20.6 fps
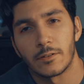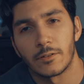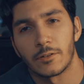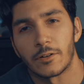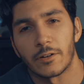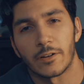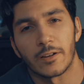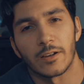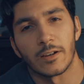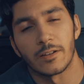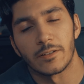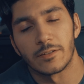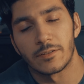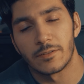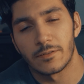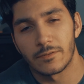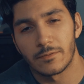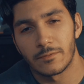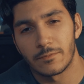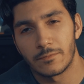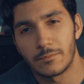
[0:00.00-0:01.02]
Alright
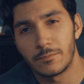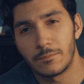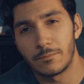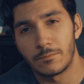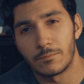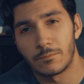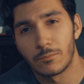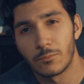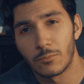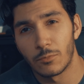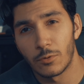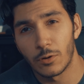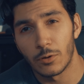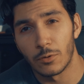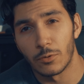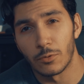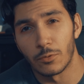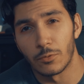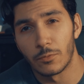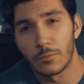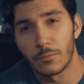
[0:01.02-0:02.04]
guys,
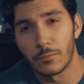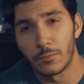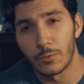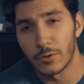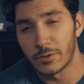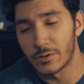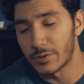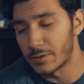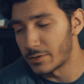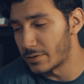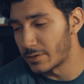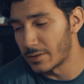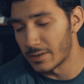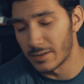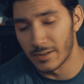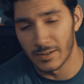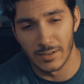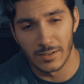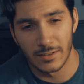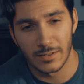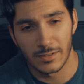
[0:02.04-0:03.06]
whoa, voice is
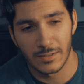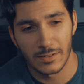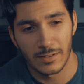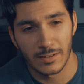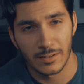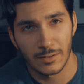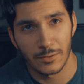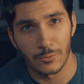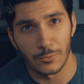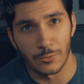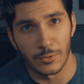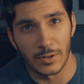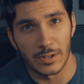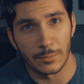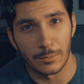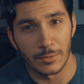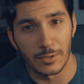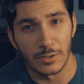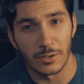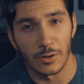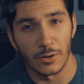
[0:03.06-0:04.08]

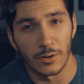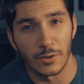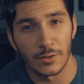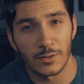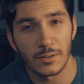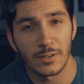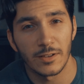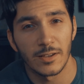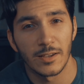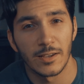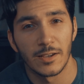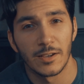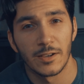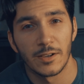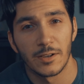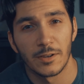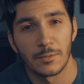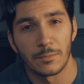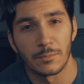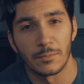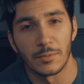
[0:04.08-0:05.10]
randomly gone,
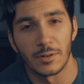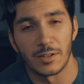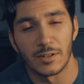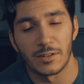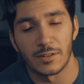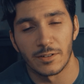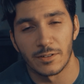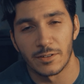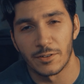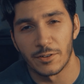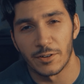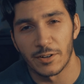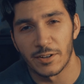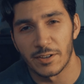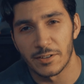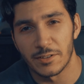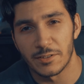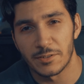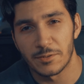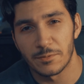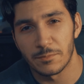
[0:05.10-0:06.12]
but alright
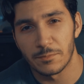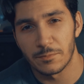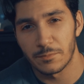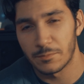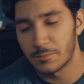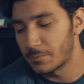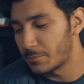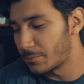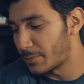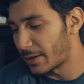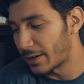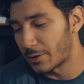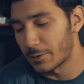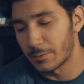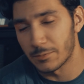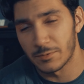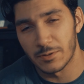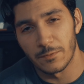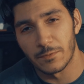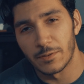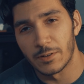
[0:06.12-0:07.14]
guys, back
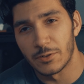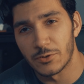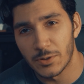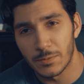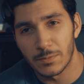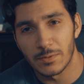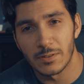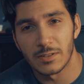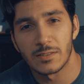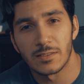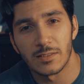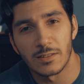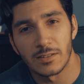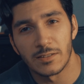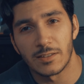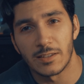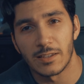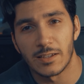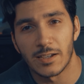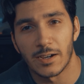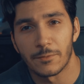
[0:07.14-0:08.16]
home to finish up this
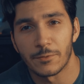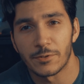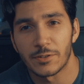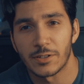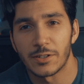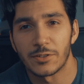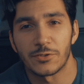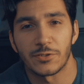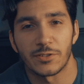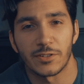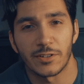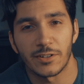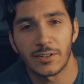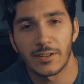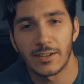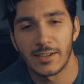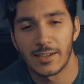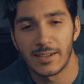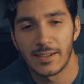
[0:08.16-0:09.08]
tea conversation here.